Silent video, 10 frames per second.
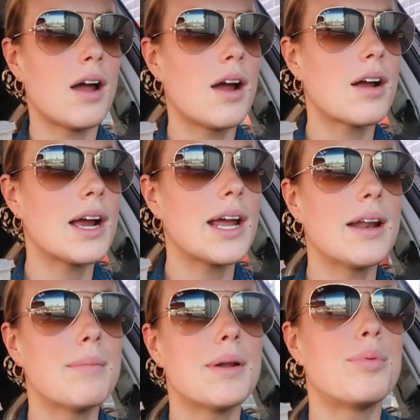All
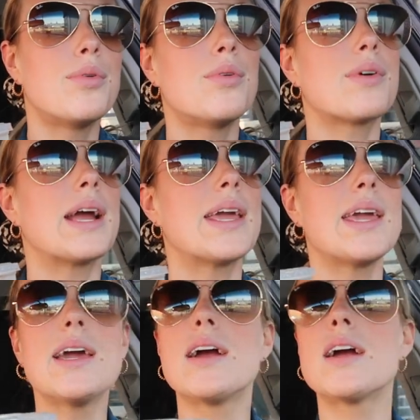right, I'm gonna pull right
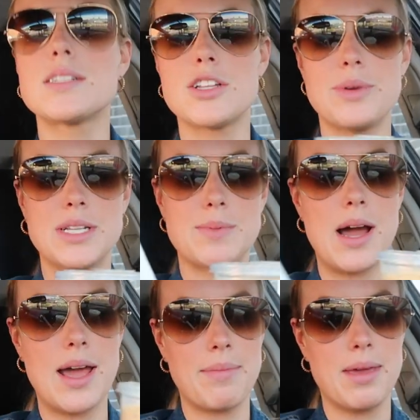here because nobody's
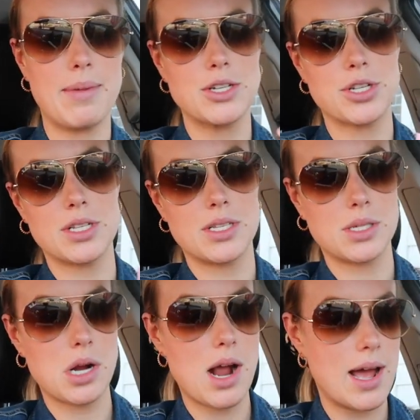behind me, make sure
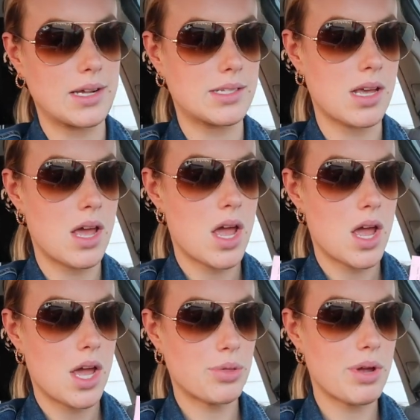this is correct.
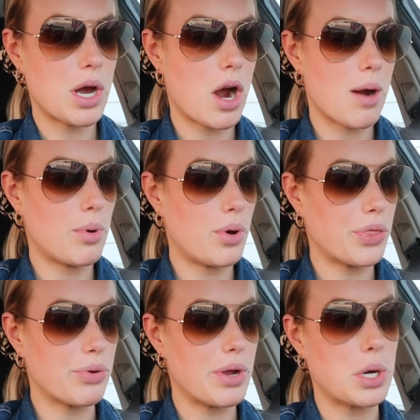Three caramel,
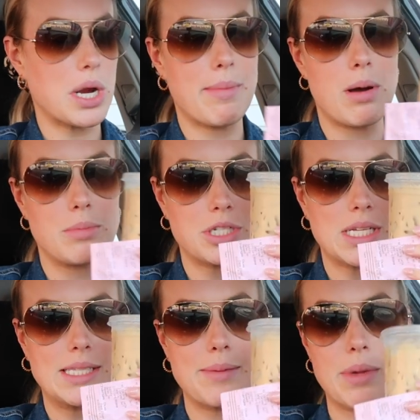three cream. I'm
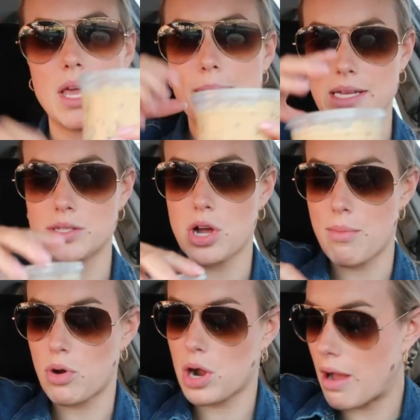just got some medium iced
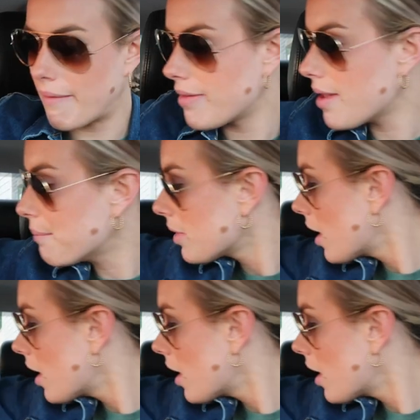caramel coffee.